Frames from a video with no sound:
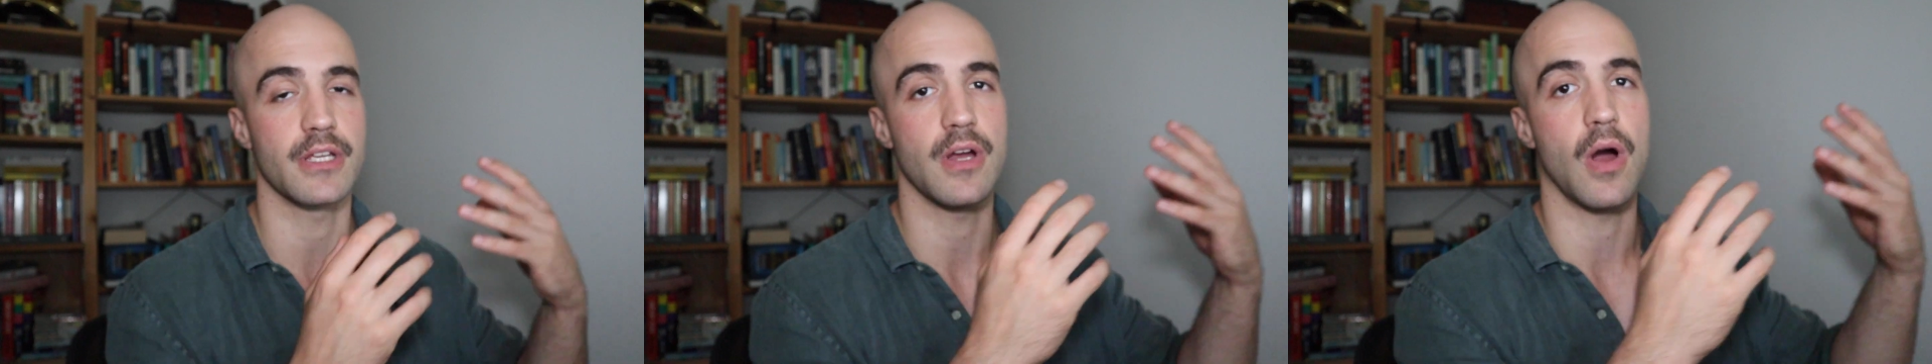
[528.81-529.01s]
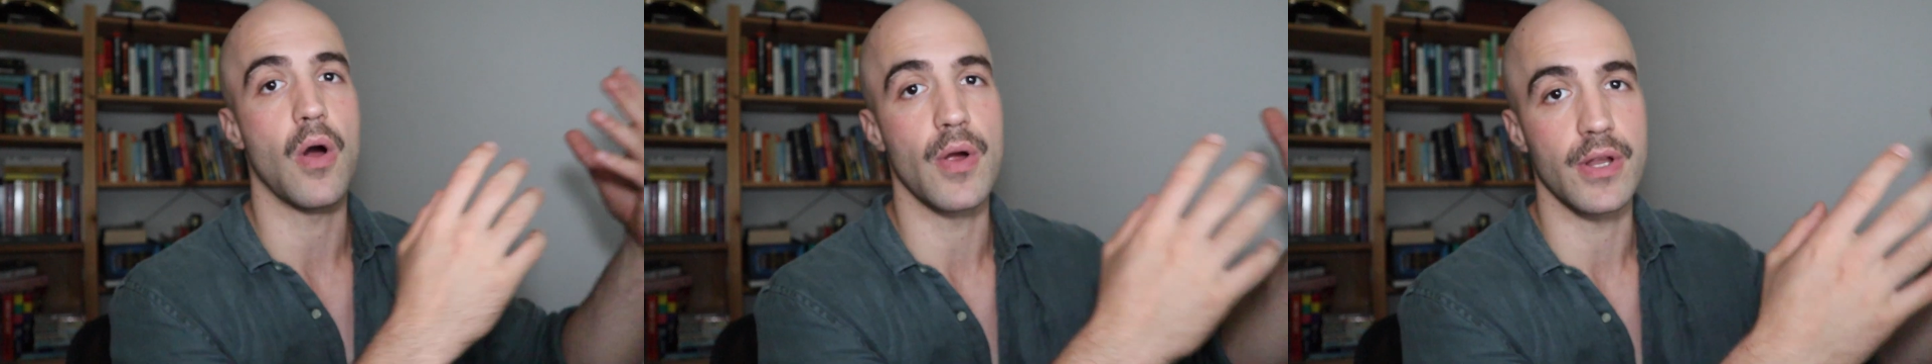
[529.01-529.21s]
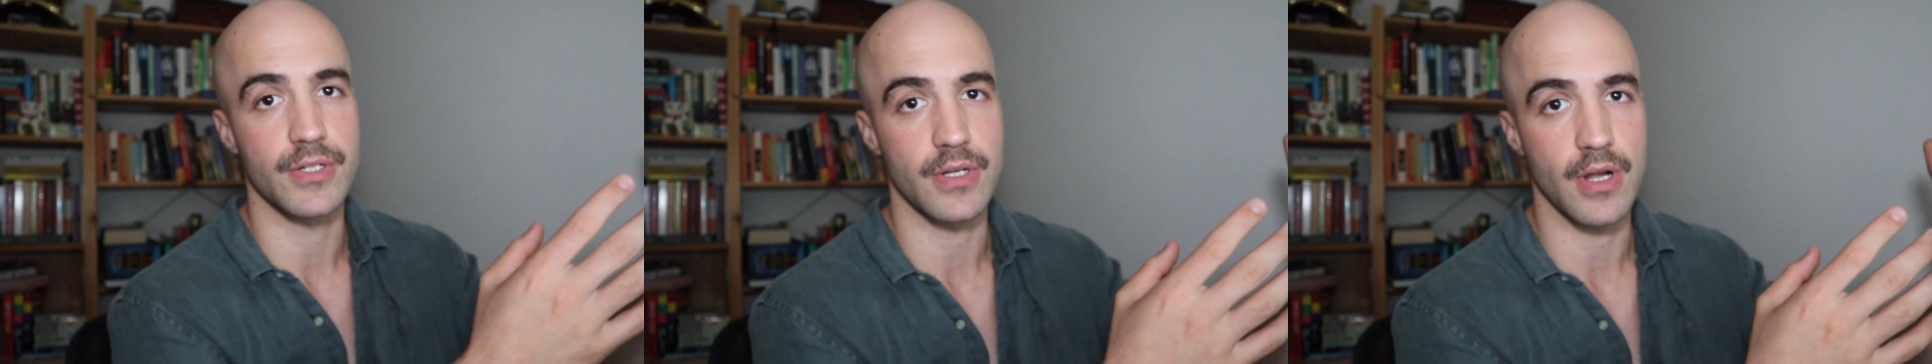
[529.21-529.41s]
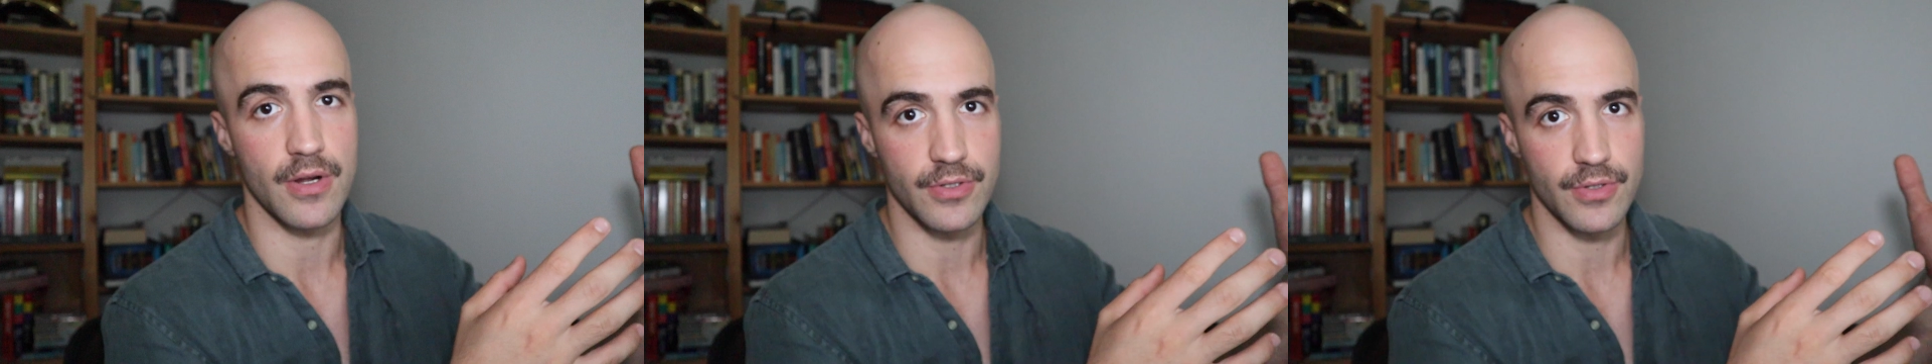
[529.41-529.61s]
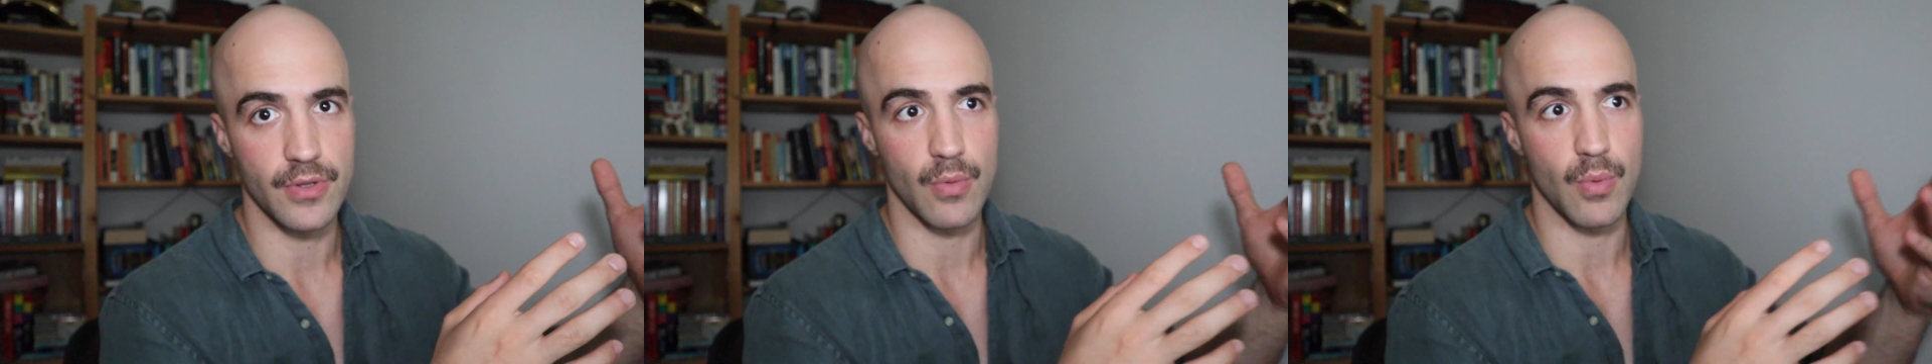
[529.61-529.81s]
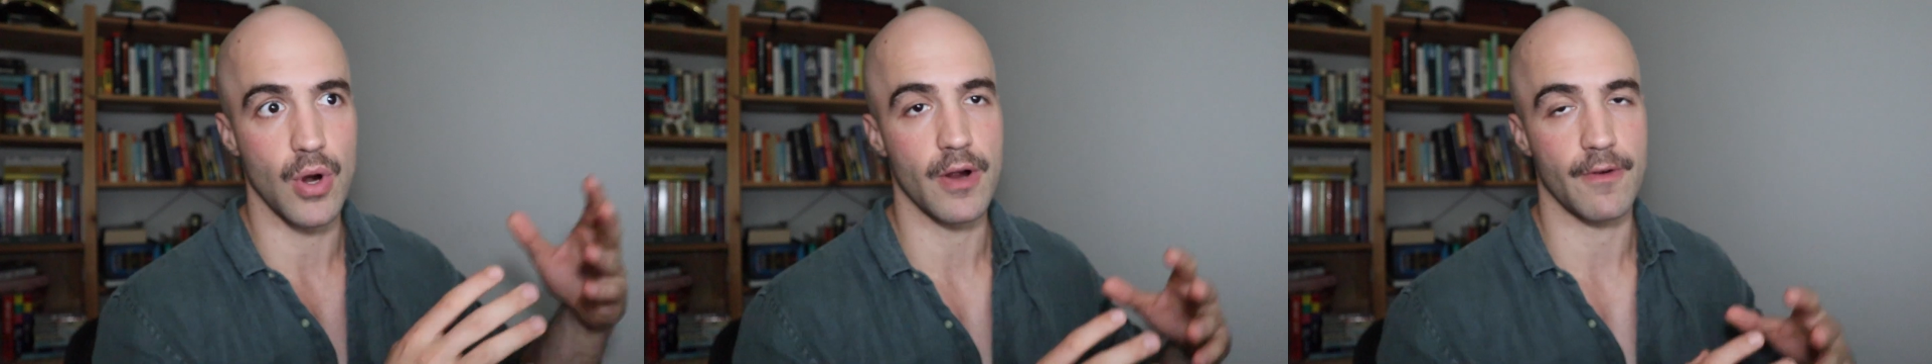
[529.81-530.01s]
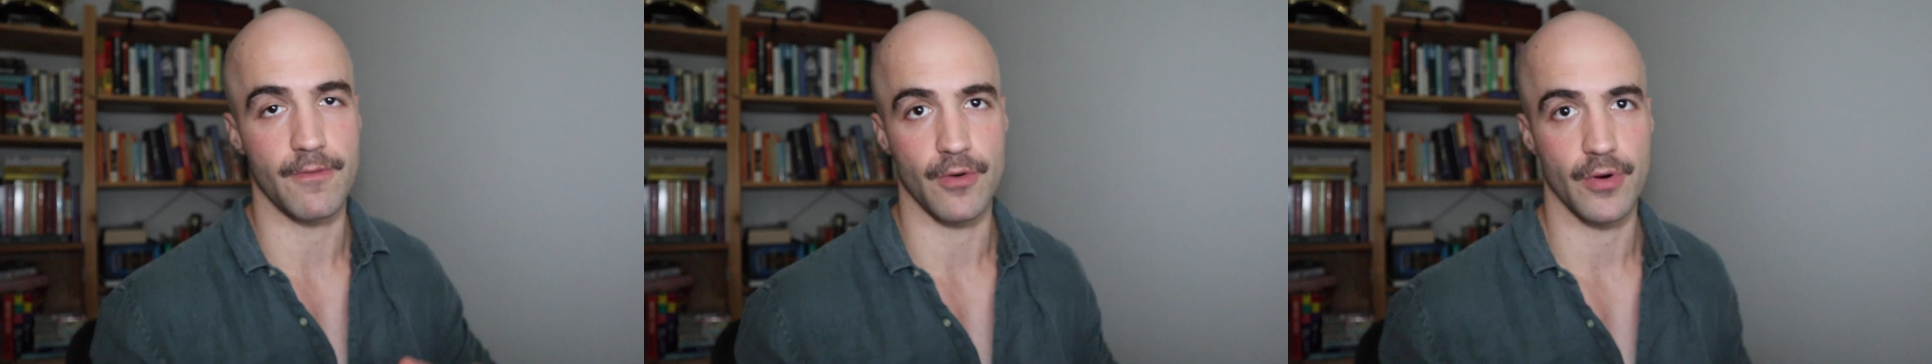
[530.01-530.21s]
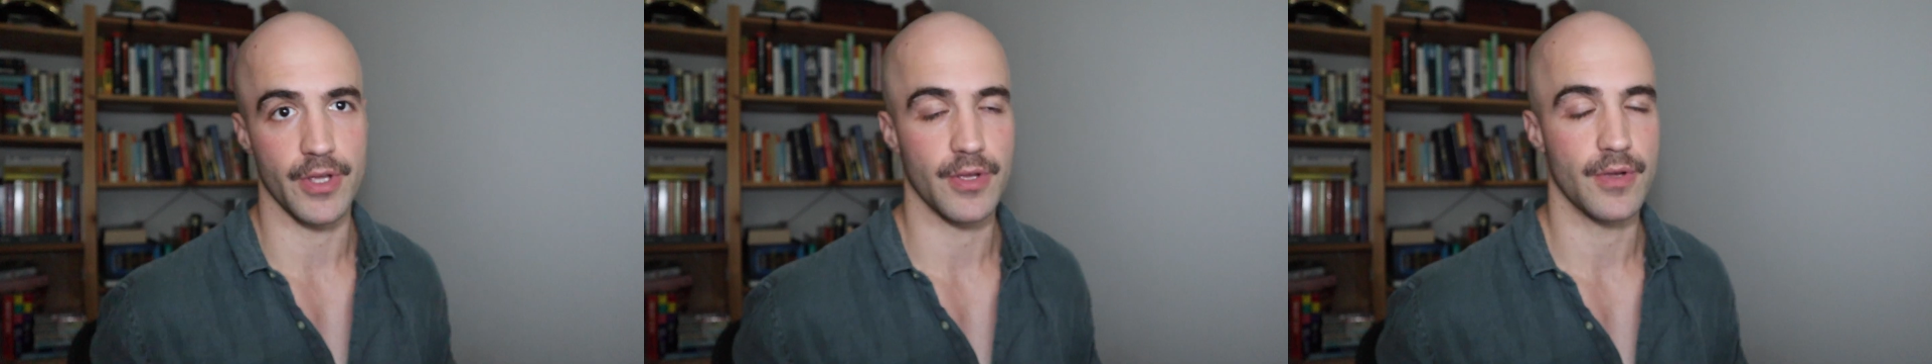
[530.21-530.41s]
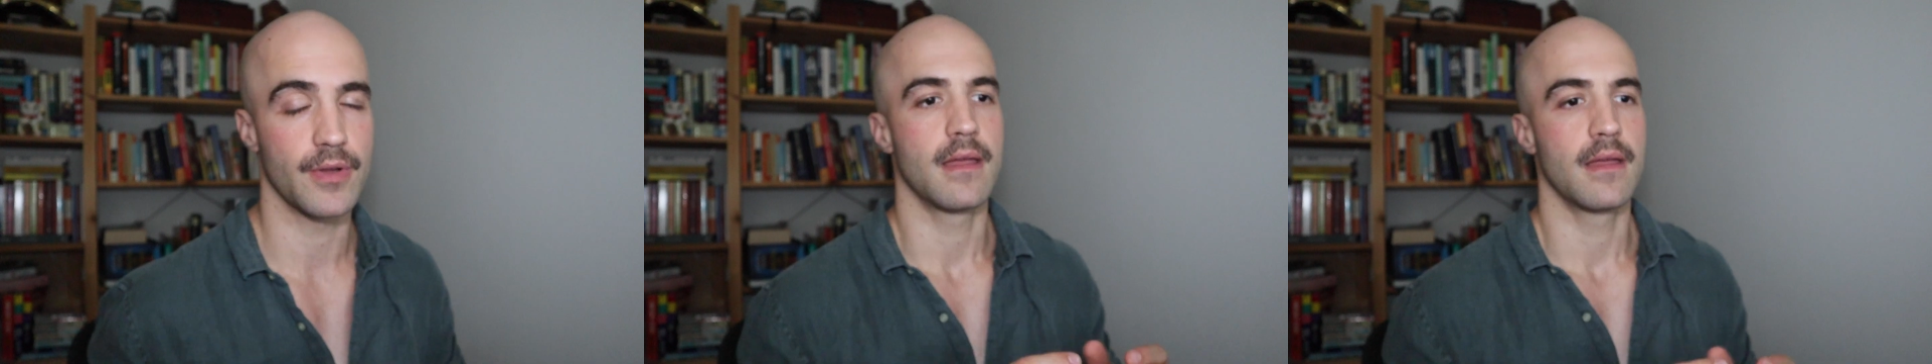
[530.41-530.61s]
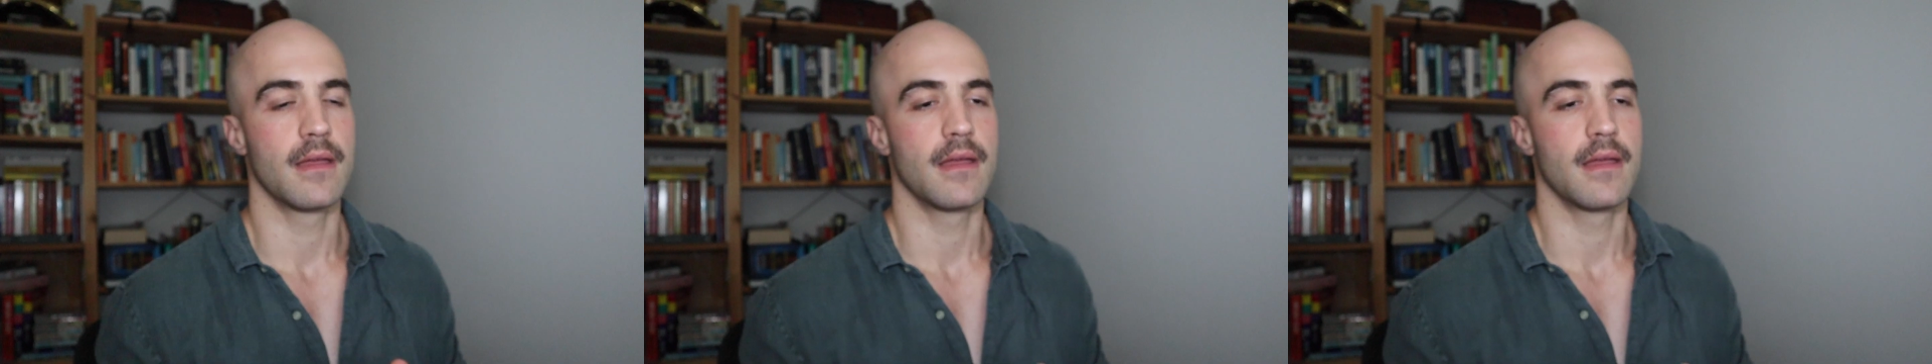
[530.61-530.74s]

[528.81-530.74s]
going to go do the work for you.